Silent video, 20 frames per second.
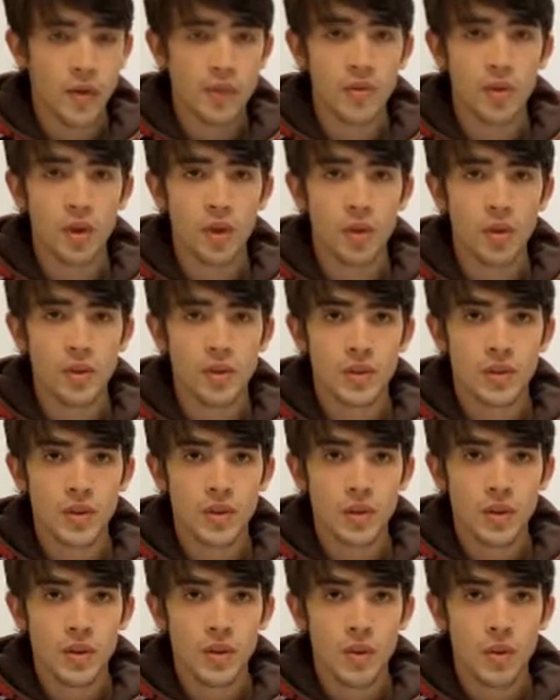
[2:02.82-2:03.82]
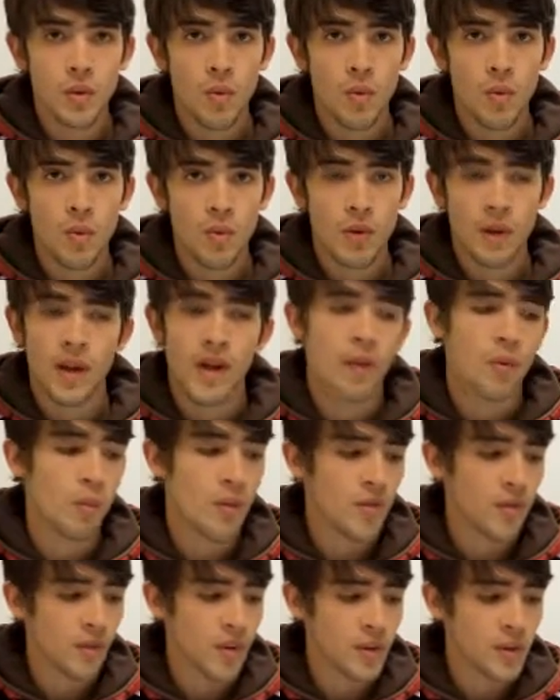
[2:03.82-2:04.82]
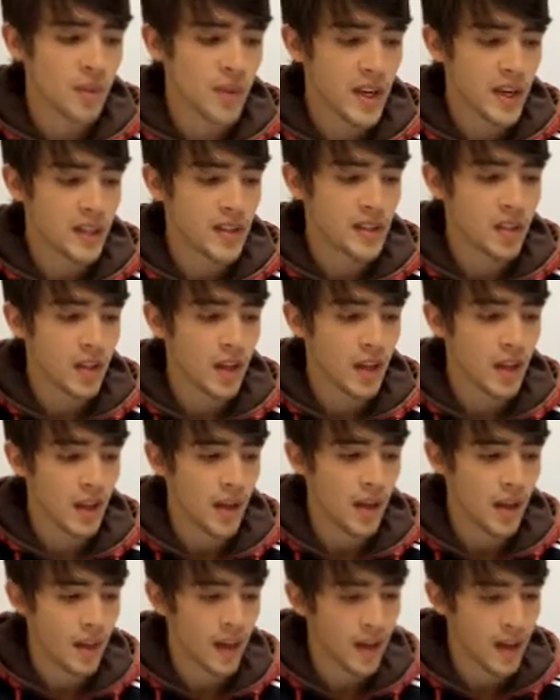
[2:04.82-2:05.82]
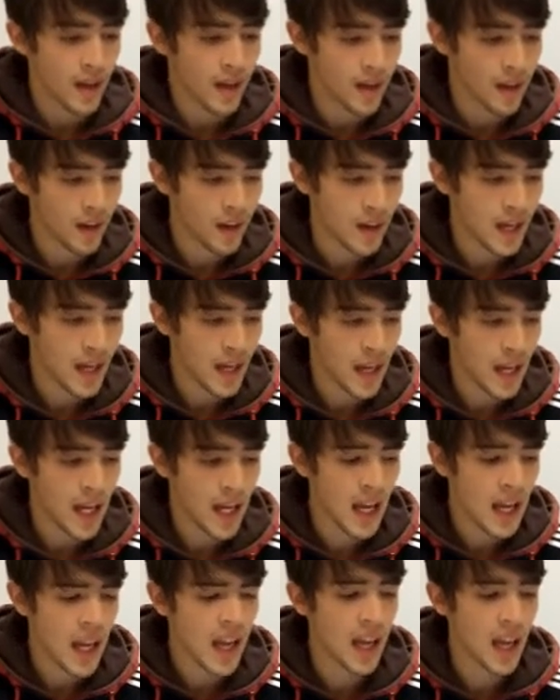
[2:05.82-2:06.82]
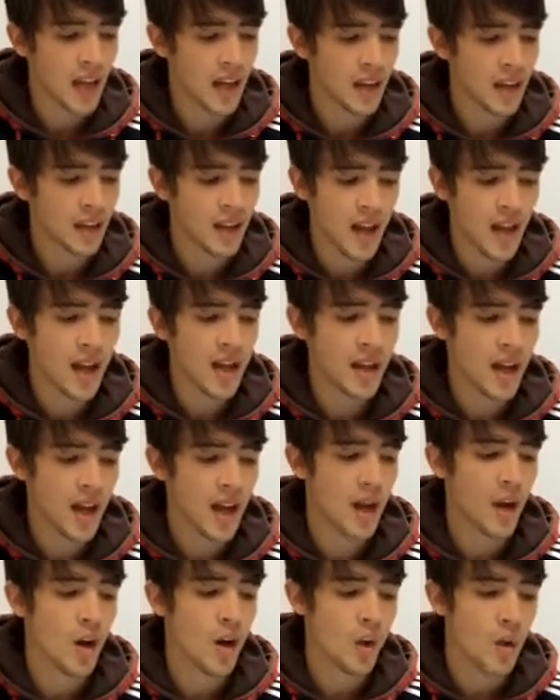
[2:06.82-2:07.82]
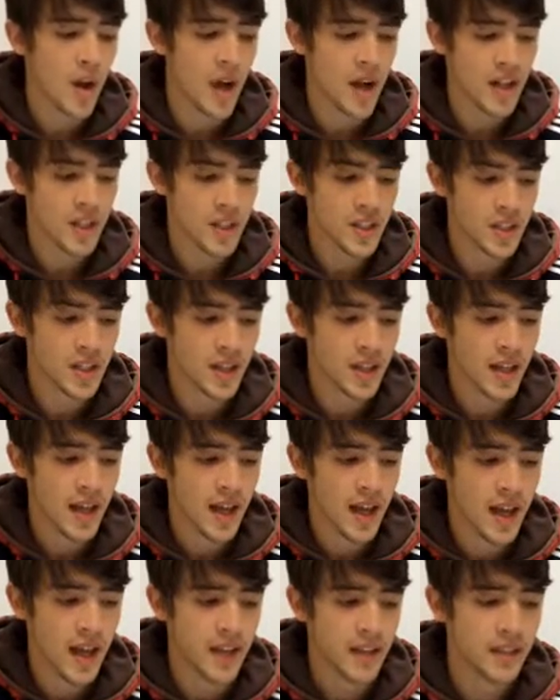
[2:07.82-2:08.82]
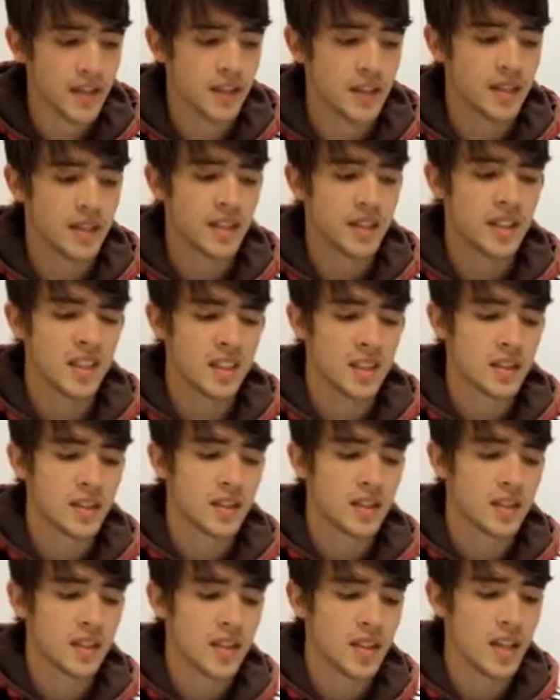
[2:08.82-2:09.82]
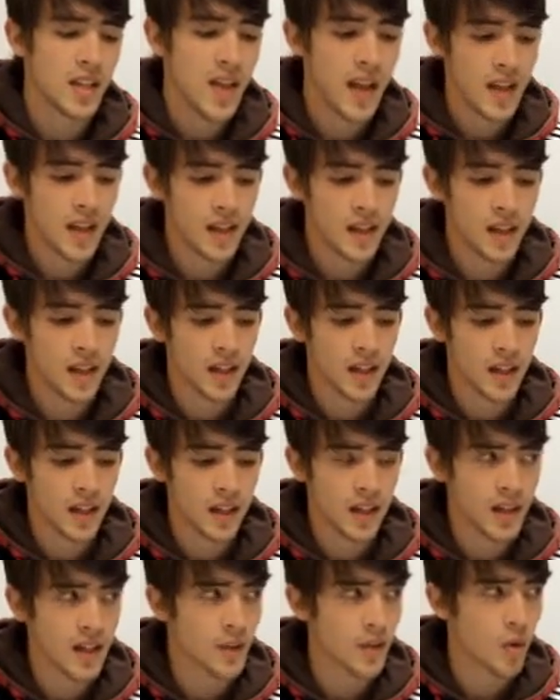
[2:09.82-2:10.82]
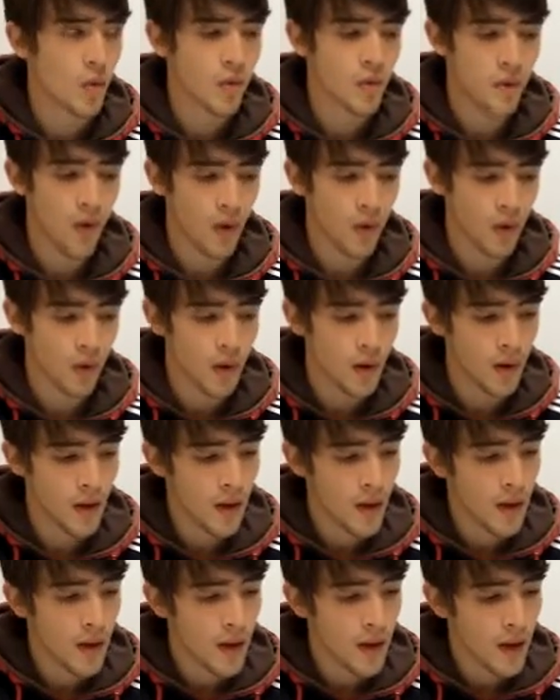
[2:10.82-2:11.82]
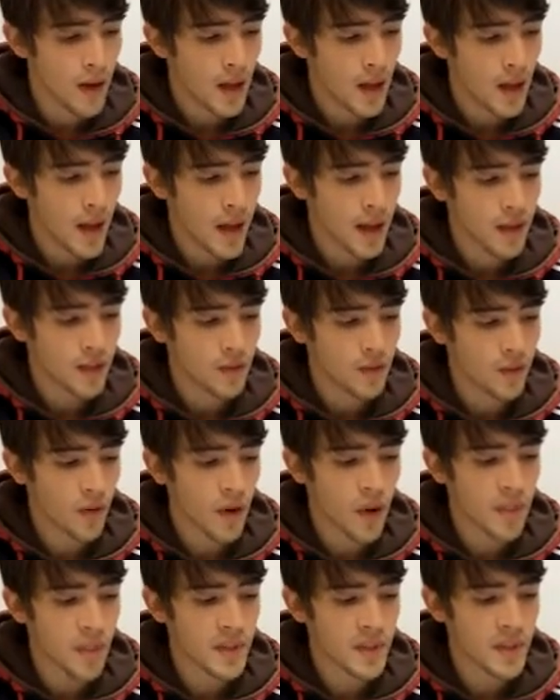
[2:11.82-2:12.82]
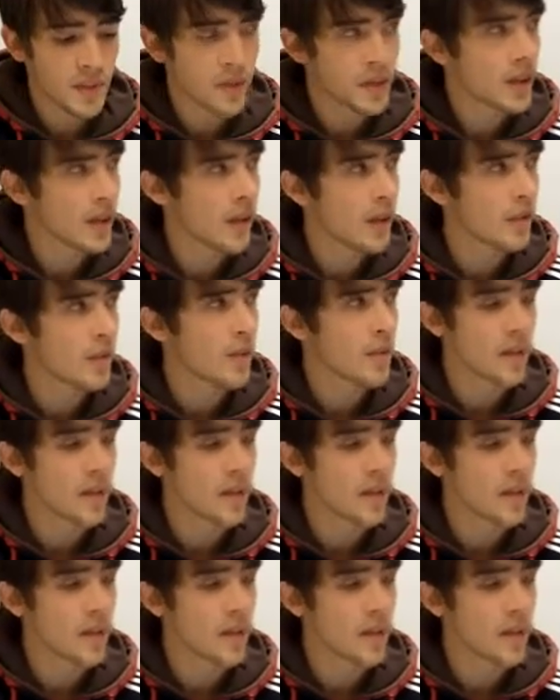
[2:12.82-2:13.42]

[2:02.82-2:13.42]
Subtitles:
result, we first mix KOH and CnSO4 and it's from a precipitate on the